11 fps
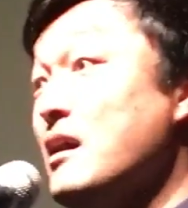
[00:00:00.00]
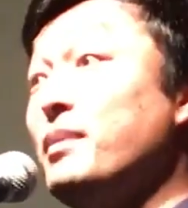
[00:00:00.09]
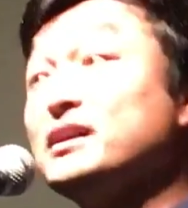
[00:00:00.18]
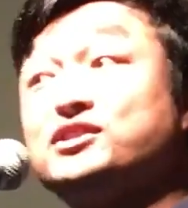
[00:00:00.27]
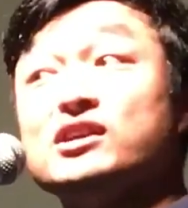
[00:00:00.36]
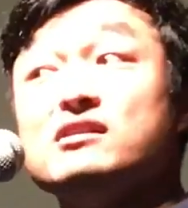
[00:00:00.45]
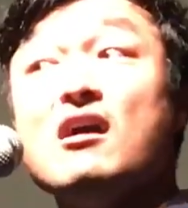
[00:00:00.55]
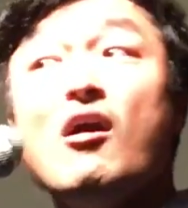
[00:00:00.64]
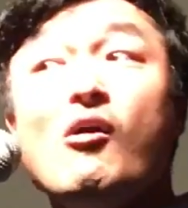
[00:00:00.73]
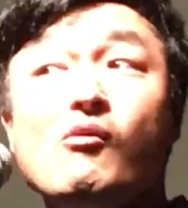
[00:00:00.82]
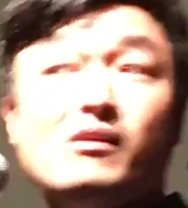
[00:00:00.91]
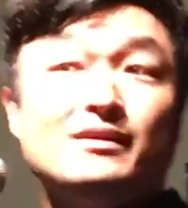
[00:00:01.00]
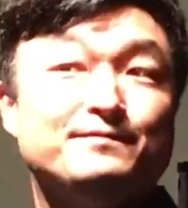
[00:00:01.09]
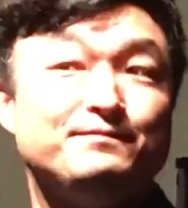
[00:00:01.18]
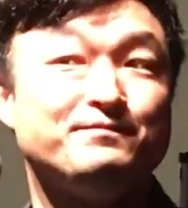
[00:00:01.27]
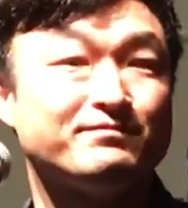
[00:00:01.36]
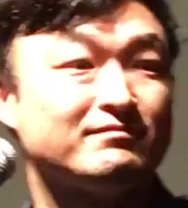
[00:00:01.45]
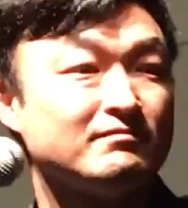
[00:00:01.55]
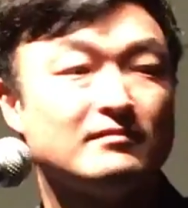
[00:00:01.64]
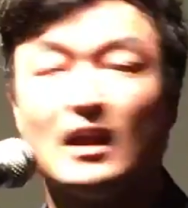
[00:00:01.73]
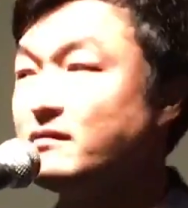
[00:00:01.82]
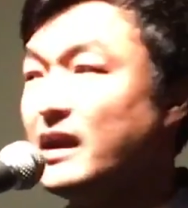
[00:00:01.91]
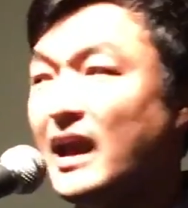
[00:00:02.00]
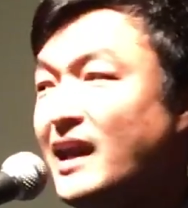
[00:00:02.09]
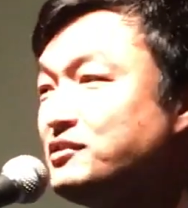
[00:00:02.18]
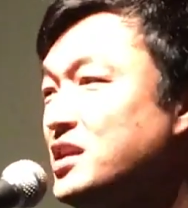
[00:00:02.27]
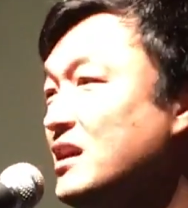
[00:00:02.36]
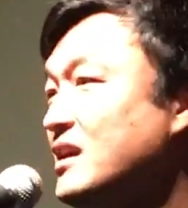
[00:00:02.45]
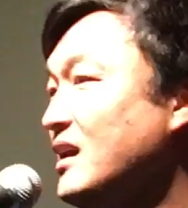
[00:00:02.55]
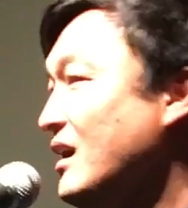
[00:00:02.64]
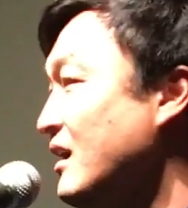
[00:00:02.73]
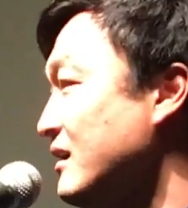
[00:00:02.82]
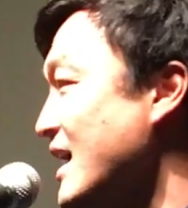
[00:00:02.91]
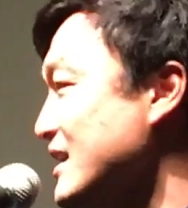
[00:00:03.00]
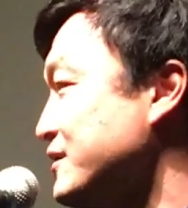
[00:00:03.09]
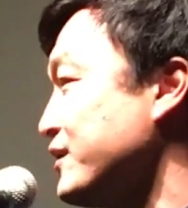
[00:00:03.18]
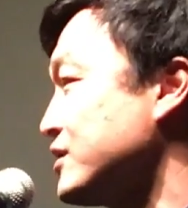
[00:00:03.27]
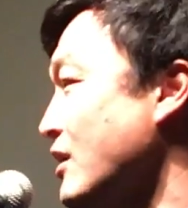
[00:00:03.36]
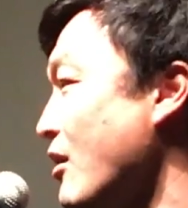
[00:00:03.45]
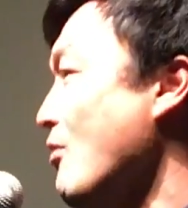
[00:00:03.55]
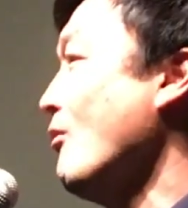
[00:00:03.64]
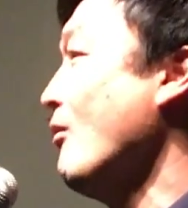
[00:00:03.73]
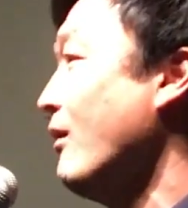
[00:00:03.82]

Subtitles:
But you know, they ain't chinky, that's for sure.